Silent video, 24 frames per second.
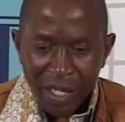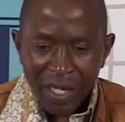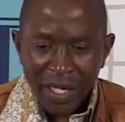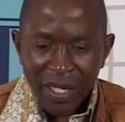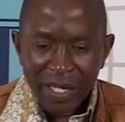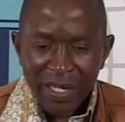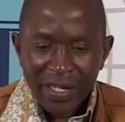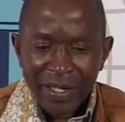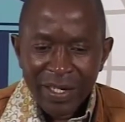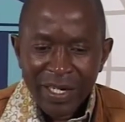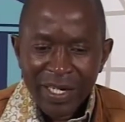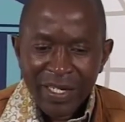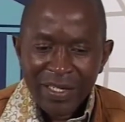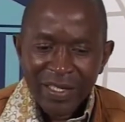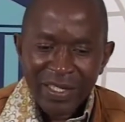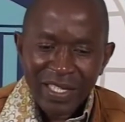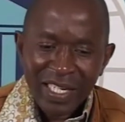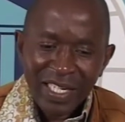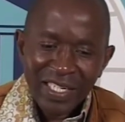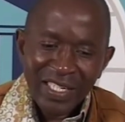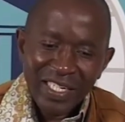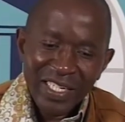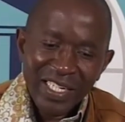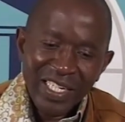areas
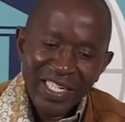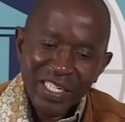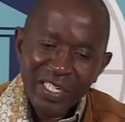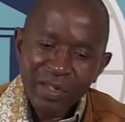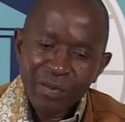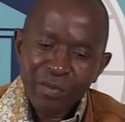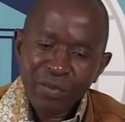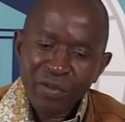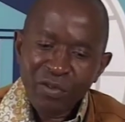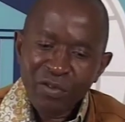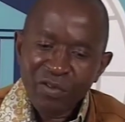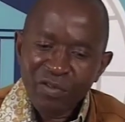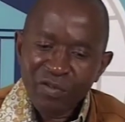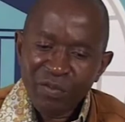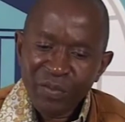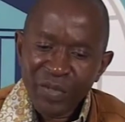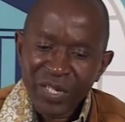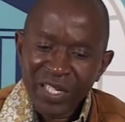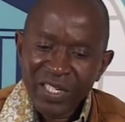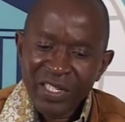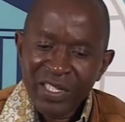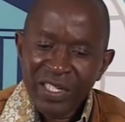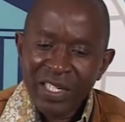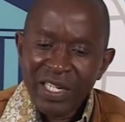that need
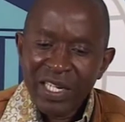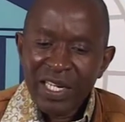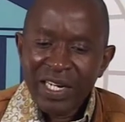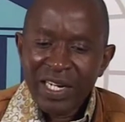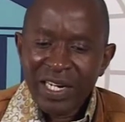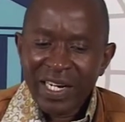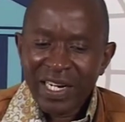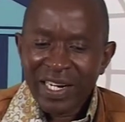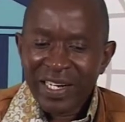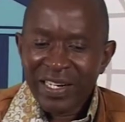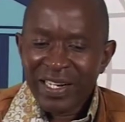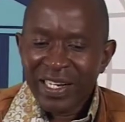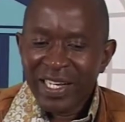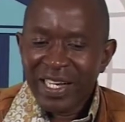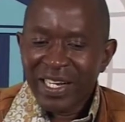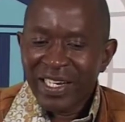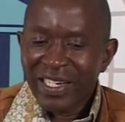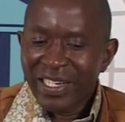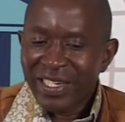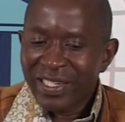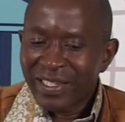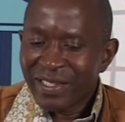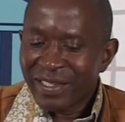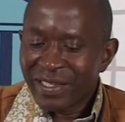improvement, career
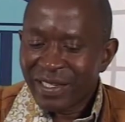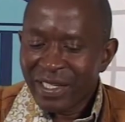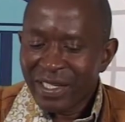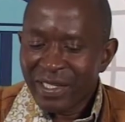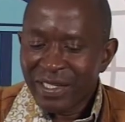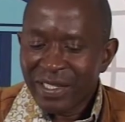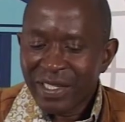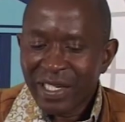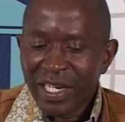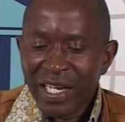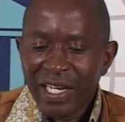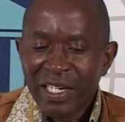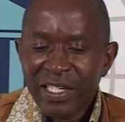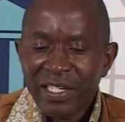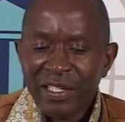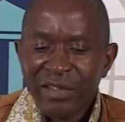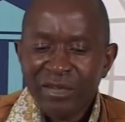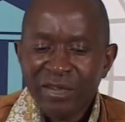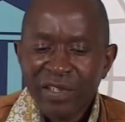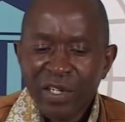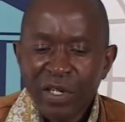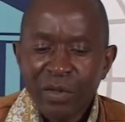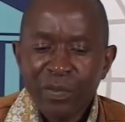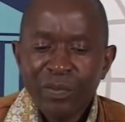interests, and
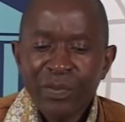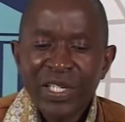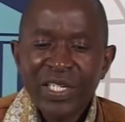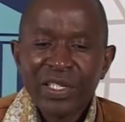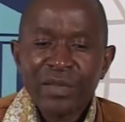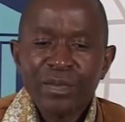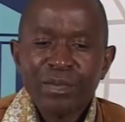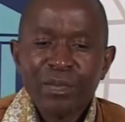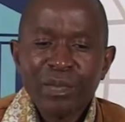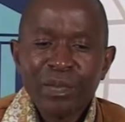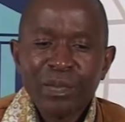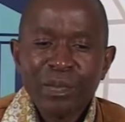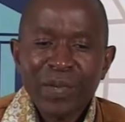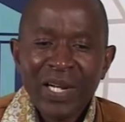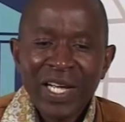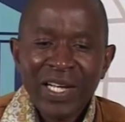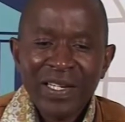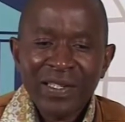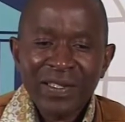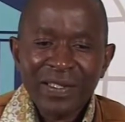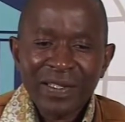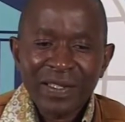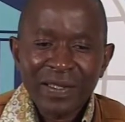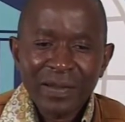development
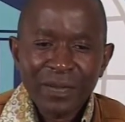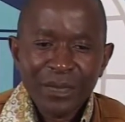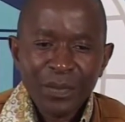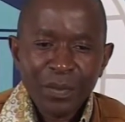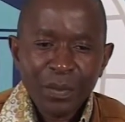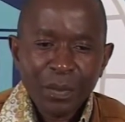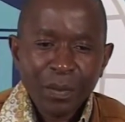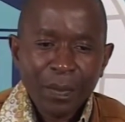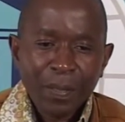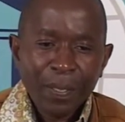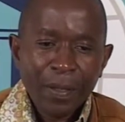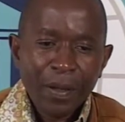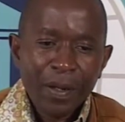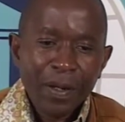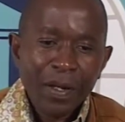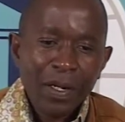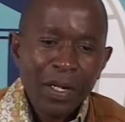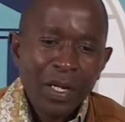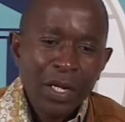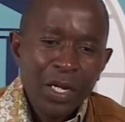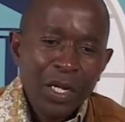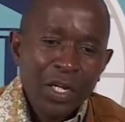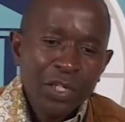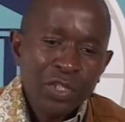plans.
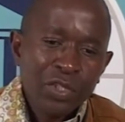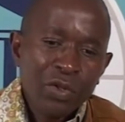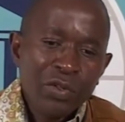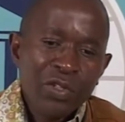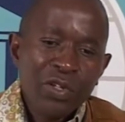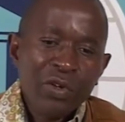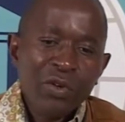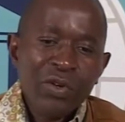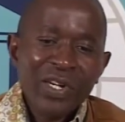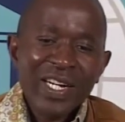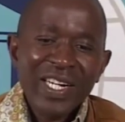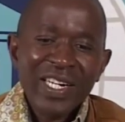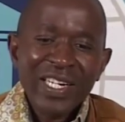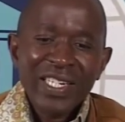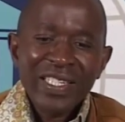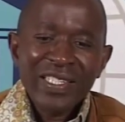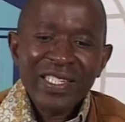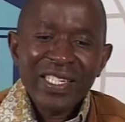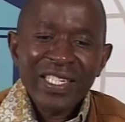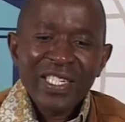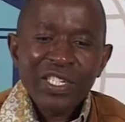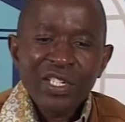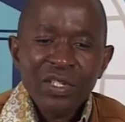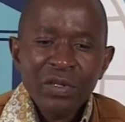So the
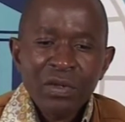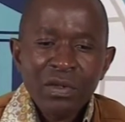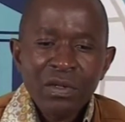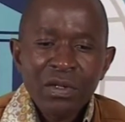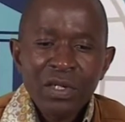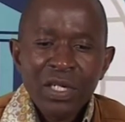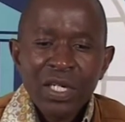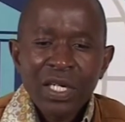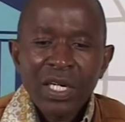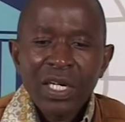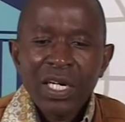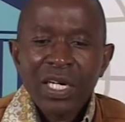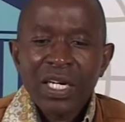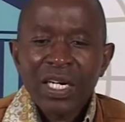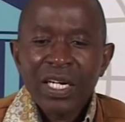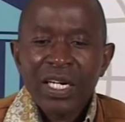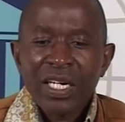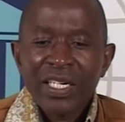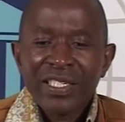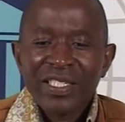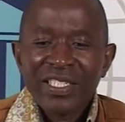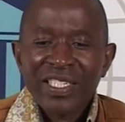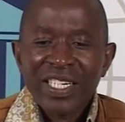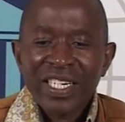organizational
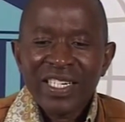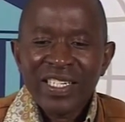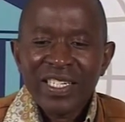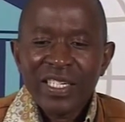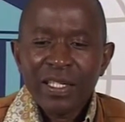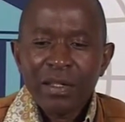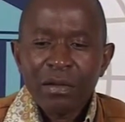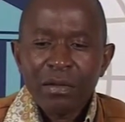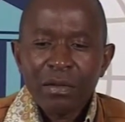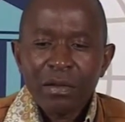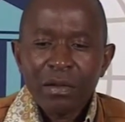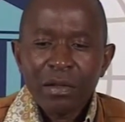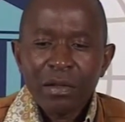charting